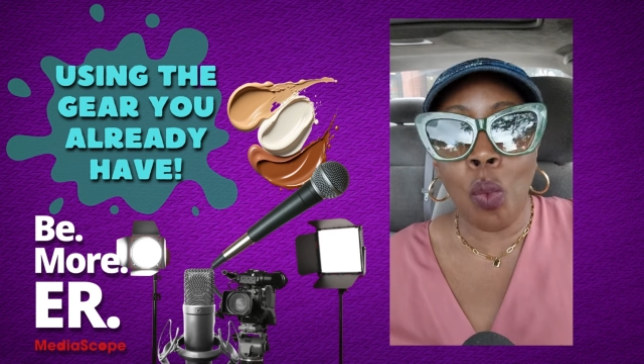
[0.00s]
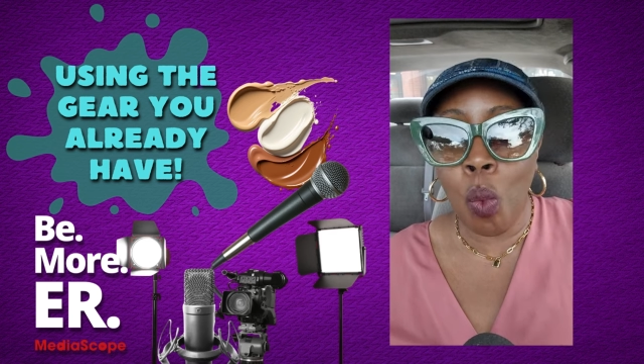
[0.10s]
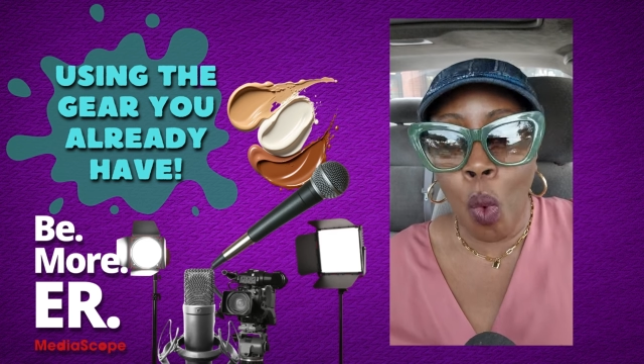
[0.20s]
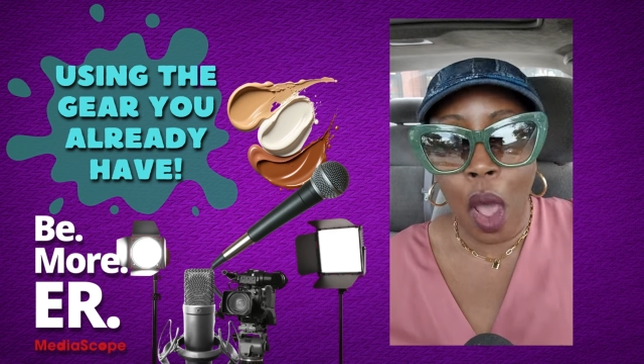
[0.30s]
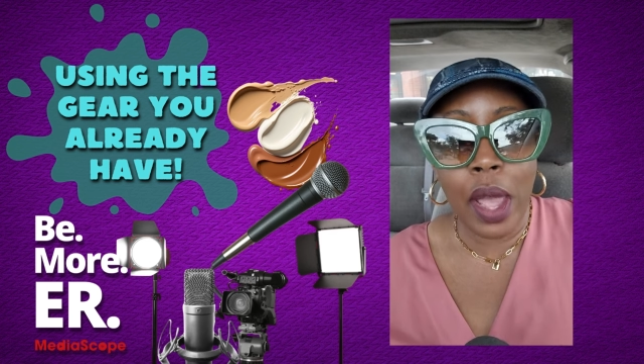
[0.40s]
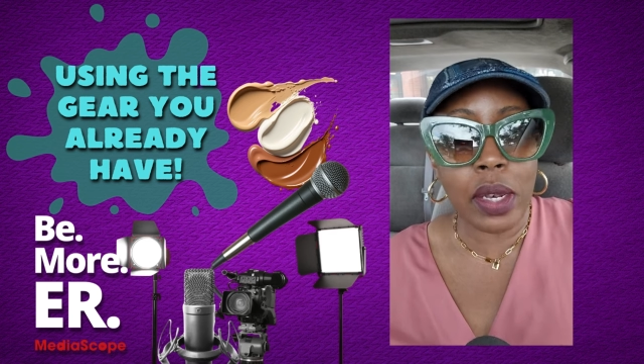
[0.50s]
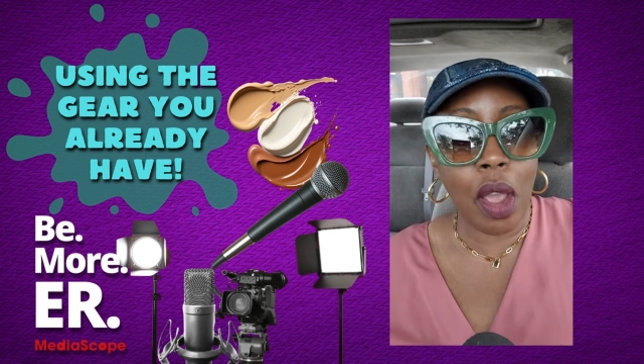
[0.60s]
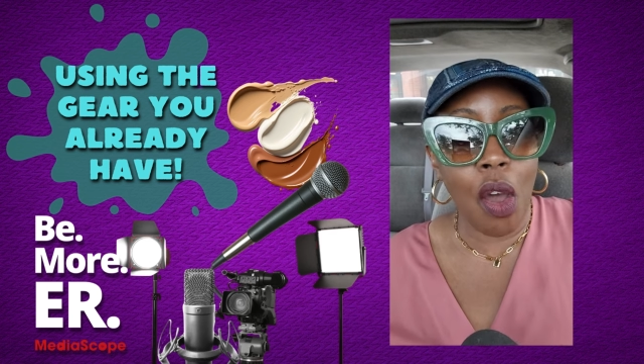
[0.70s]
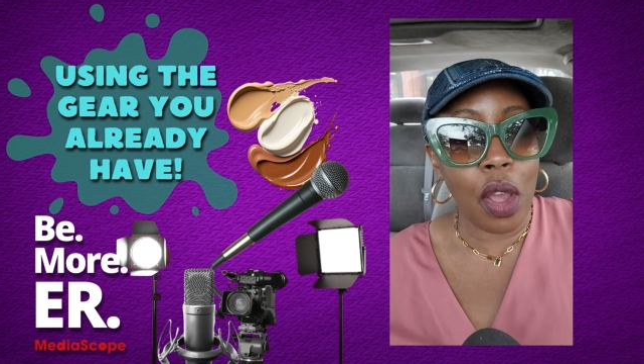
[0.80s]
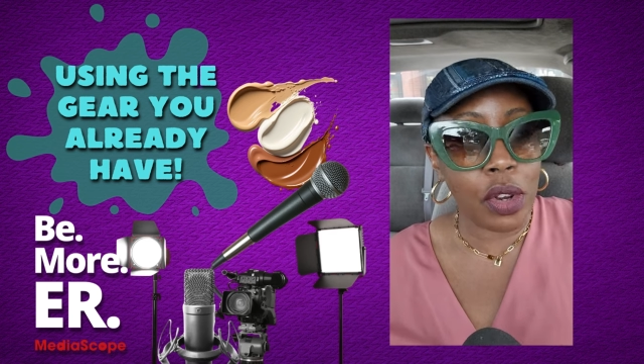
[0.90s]
"What
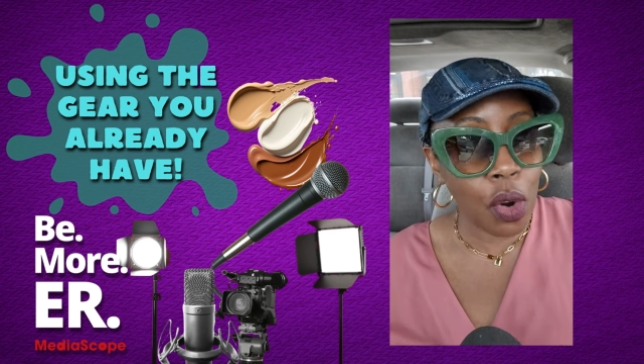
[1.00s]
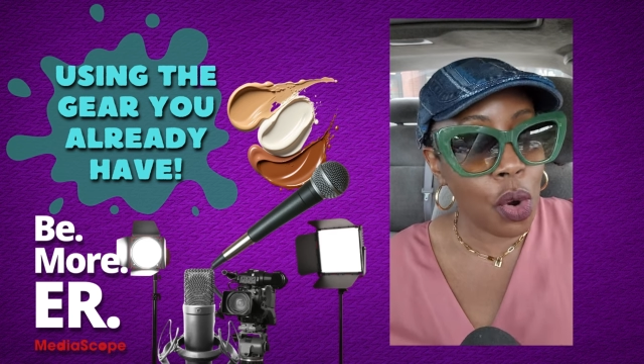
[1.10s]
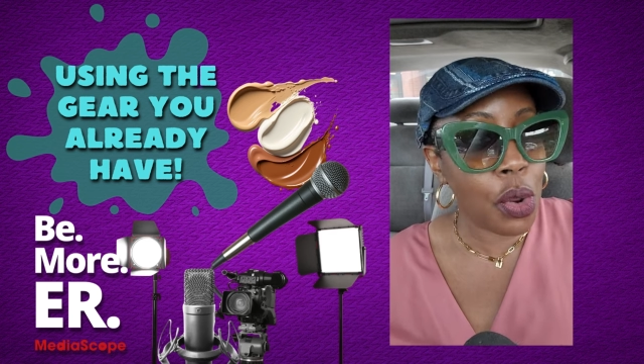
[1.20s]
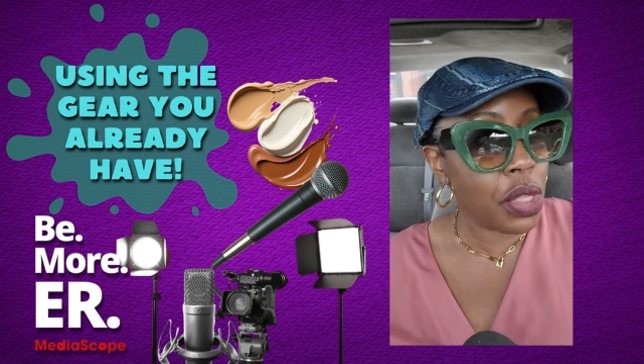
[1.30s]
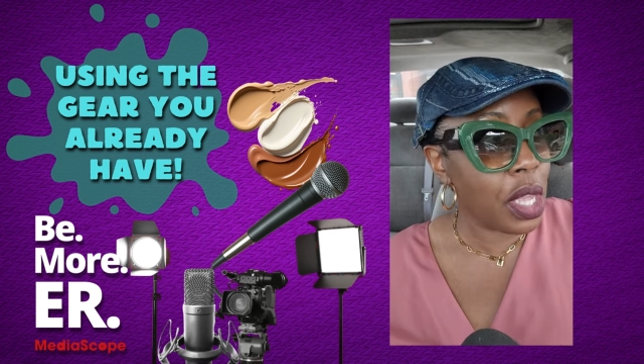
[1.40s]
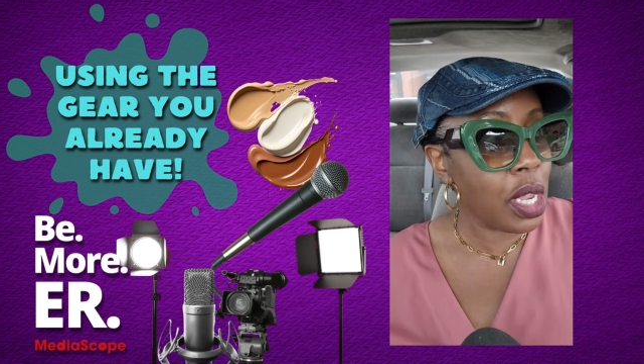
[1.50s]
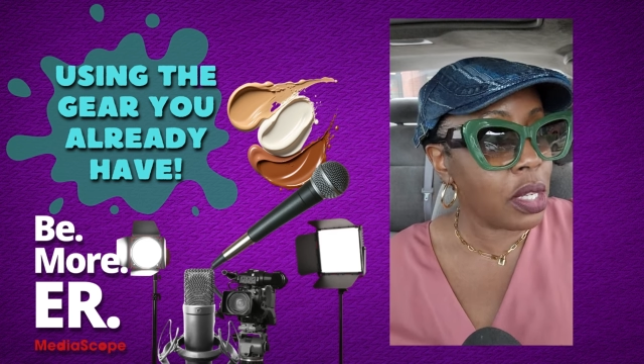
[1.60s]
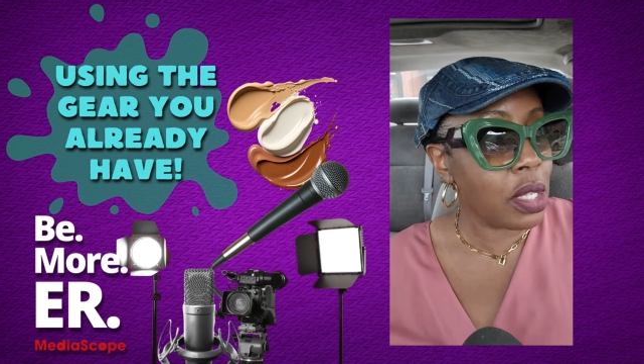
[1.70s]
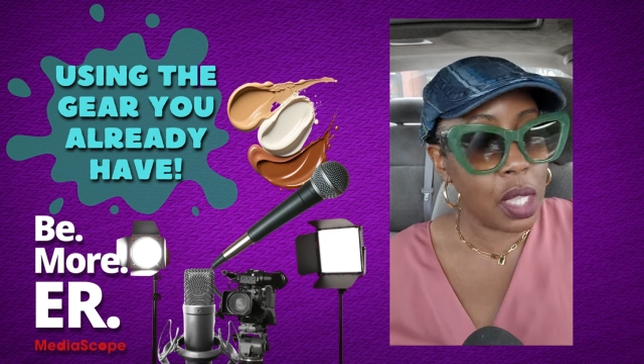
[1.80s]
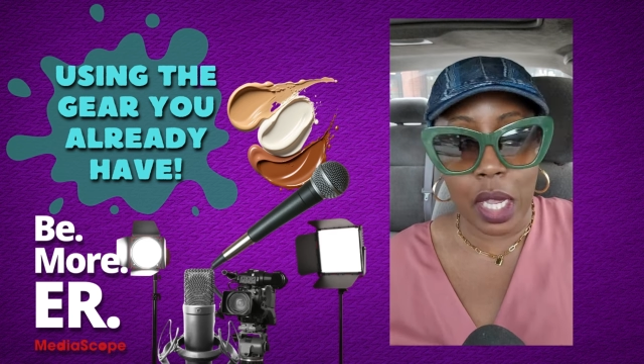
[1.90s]
on earth
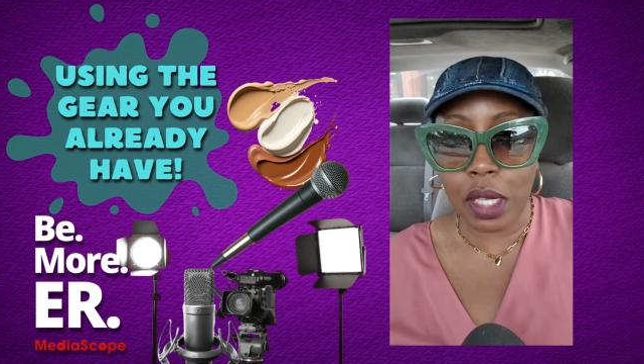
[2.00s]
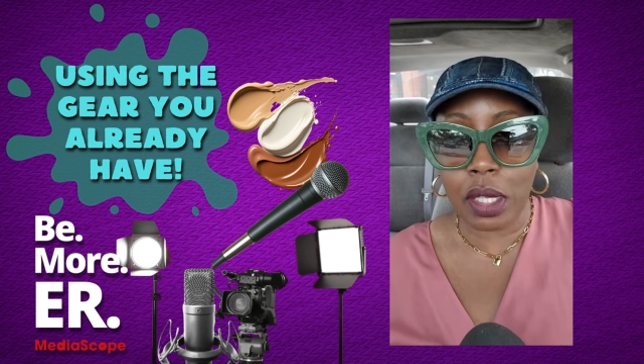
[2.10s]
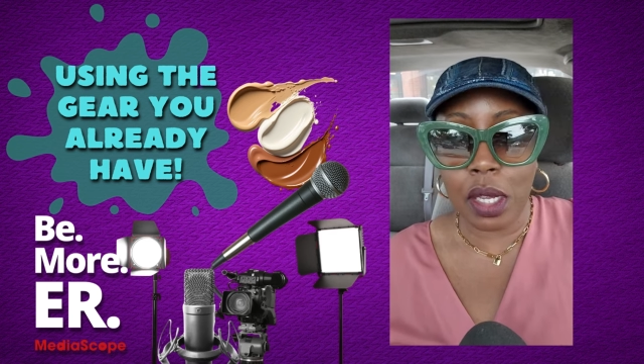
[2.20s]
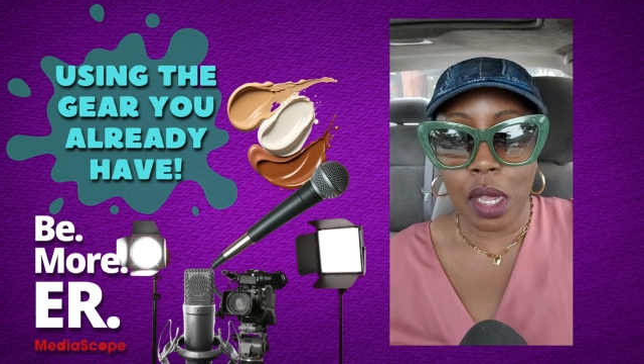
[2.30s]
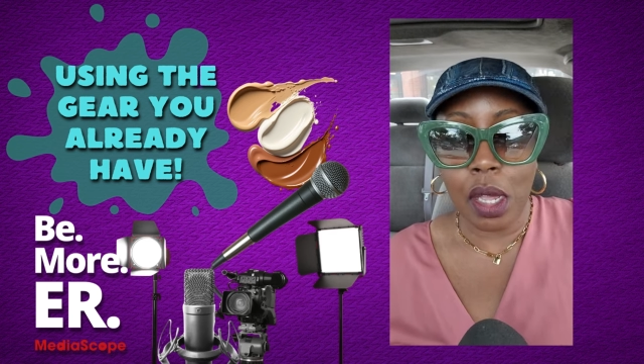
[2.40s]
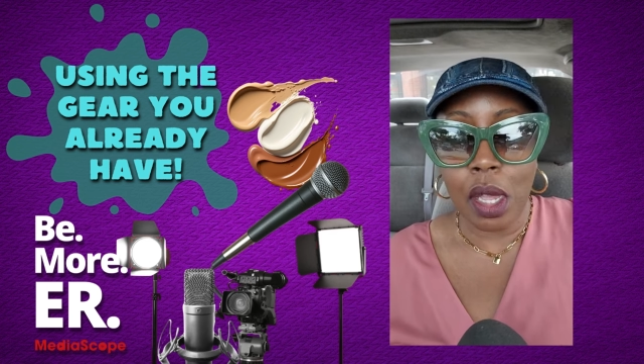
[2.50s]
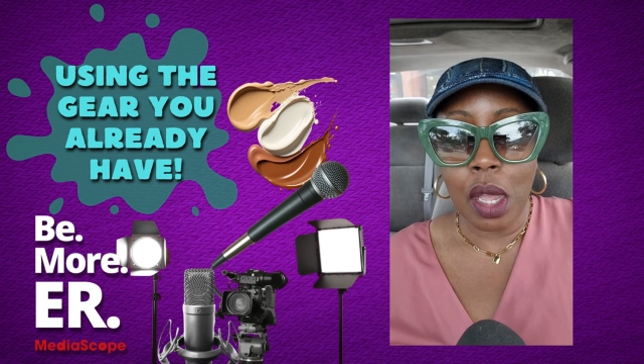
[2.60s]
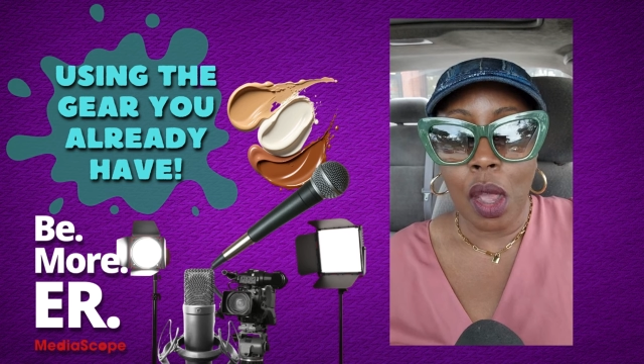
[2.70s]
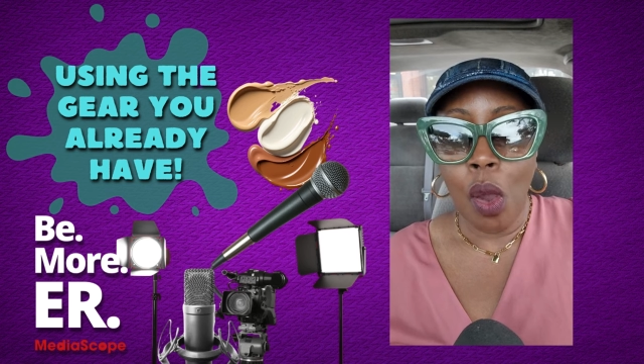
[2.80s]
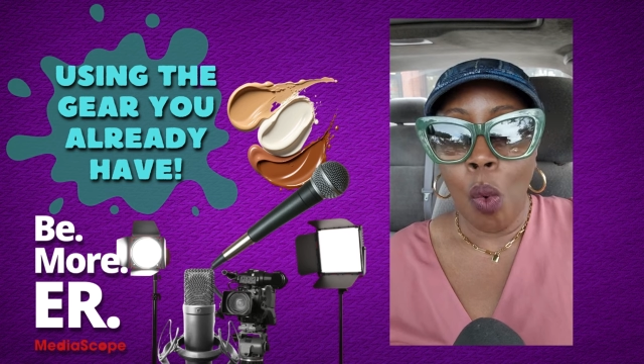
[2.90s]
is this?
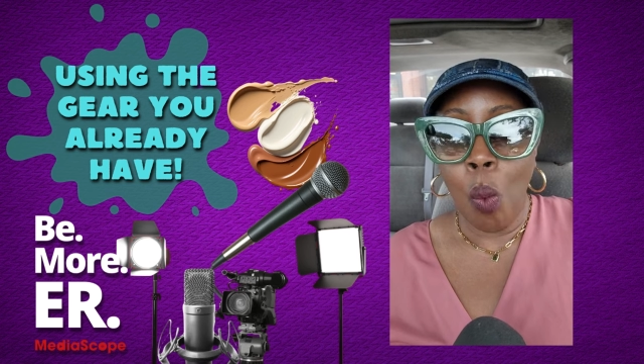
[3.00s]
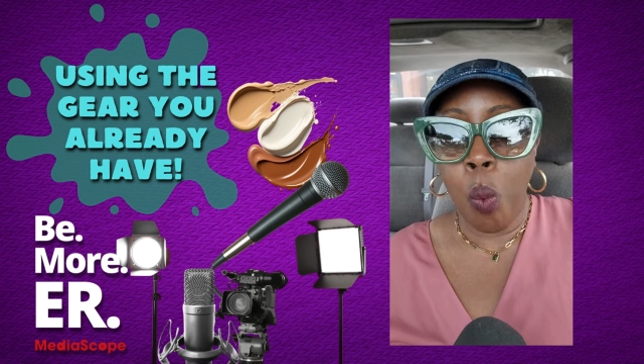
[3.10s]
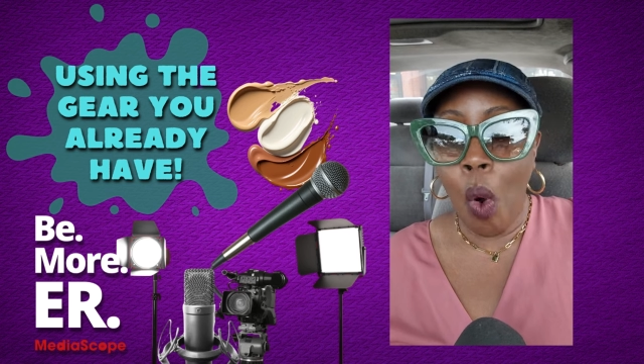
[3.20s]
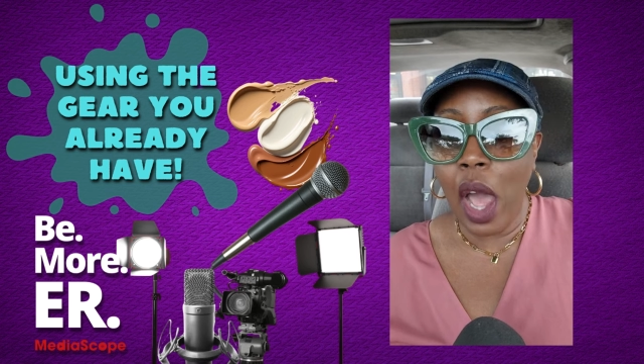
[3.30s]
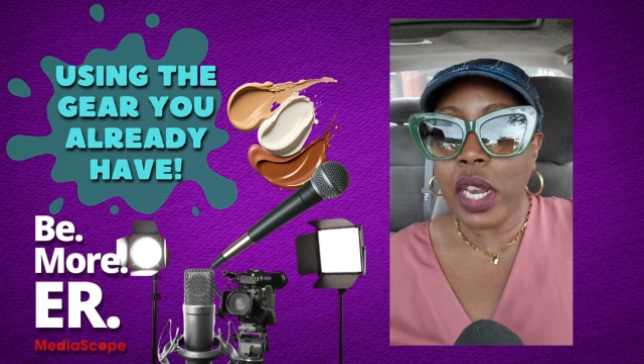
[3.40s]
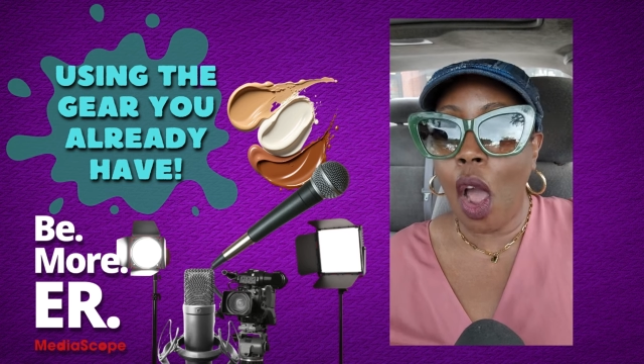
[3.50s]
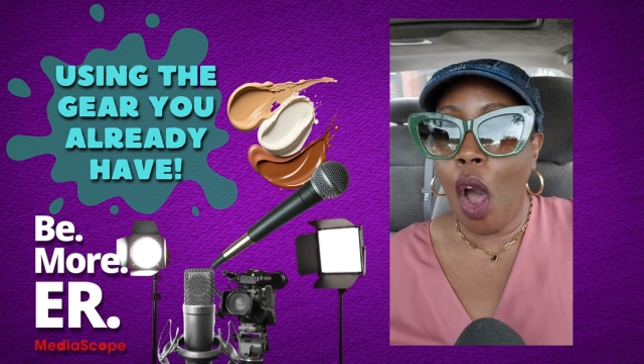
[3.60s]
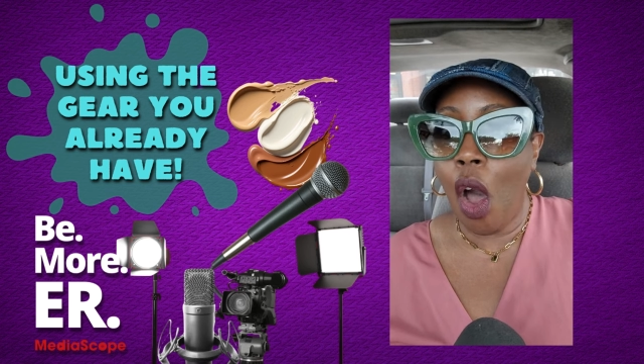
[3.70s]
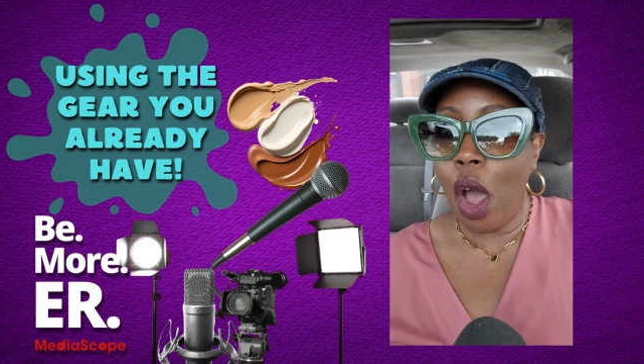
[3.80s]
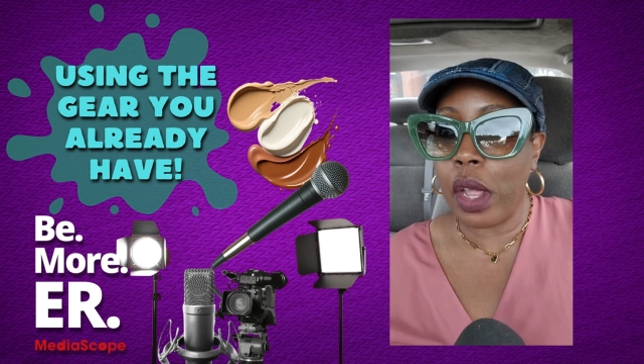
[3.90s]
What
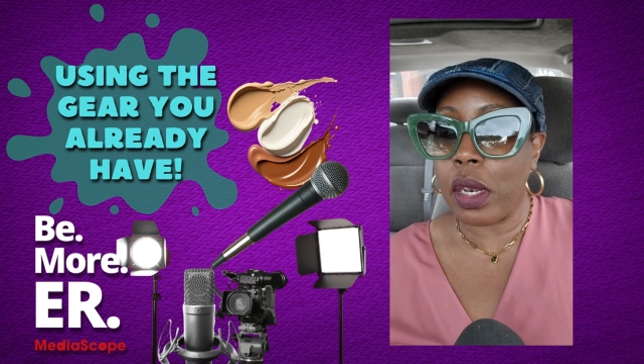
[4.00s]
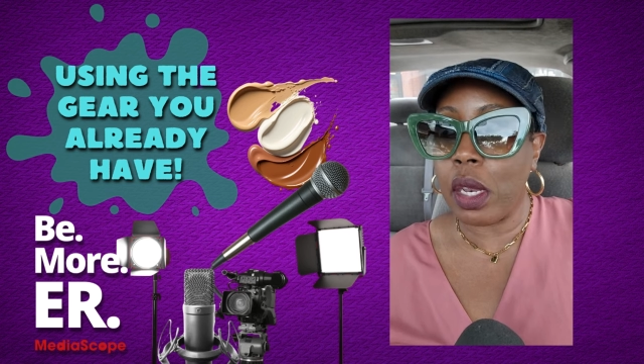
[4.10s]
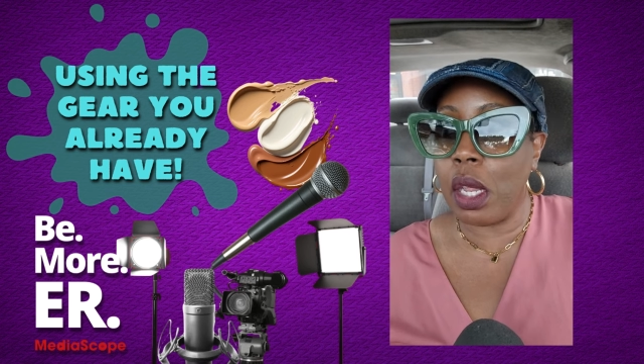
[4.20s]
on